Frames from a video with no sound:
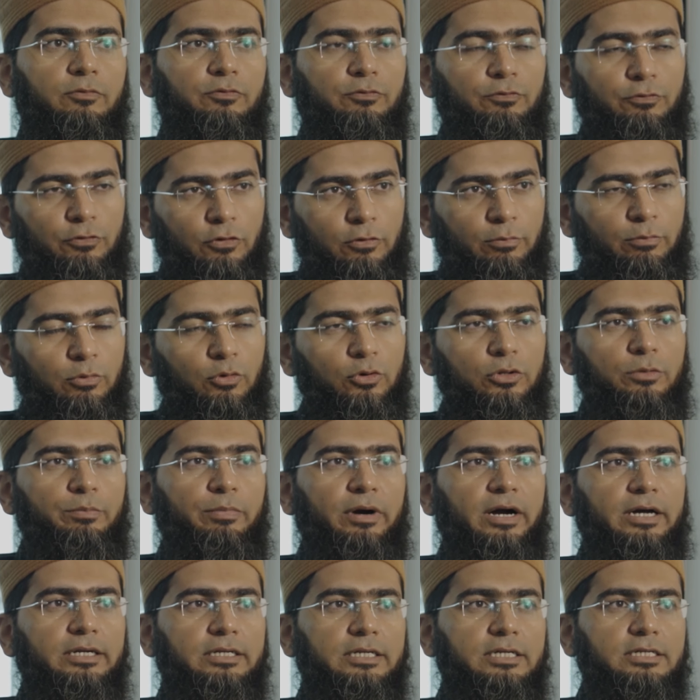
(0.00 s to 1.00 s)
for both
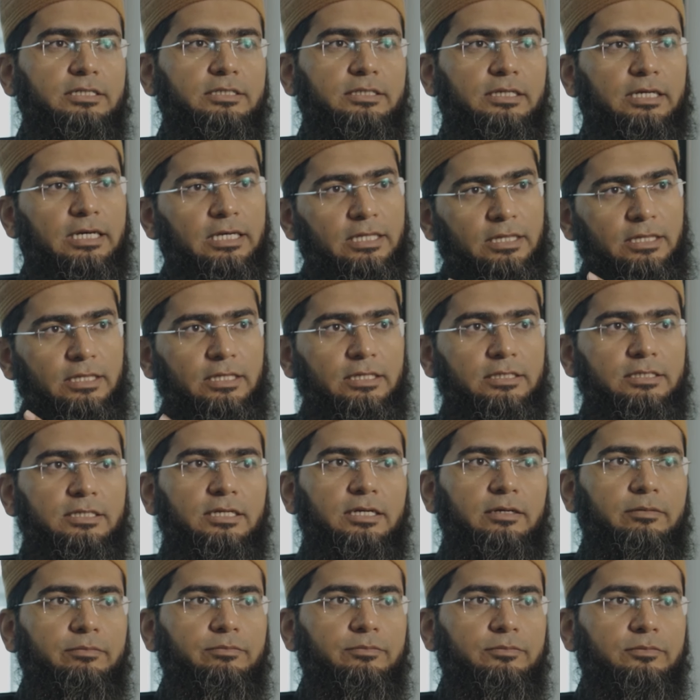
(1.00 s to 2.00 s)
parties in the
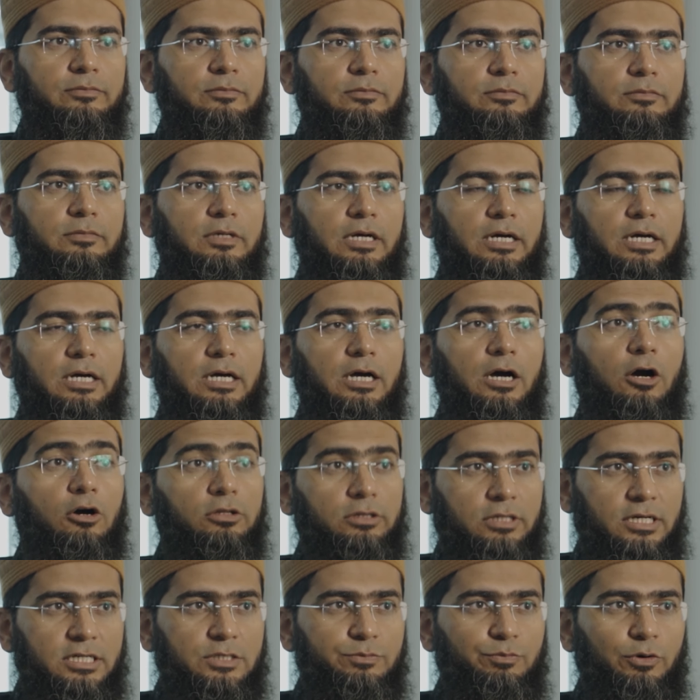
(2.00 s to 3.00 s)
same
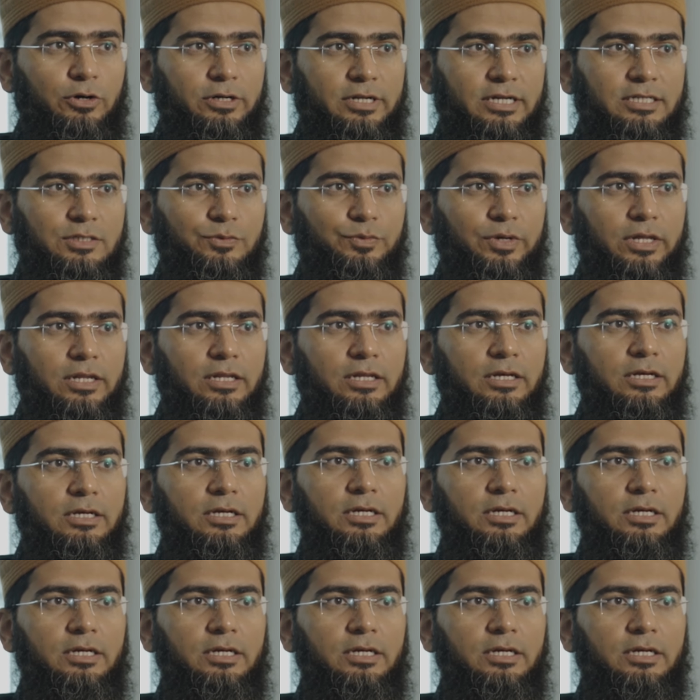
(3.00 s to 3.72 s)
on the spot as well.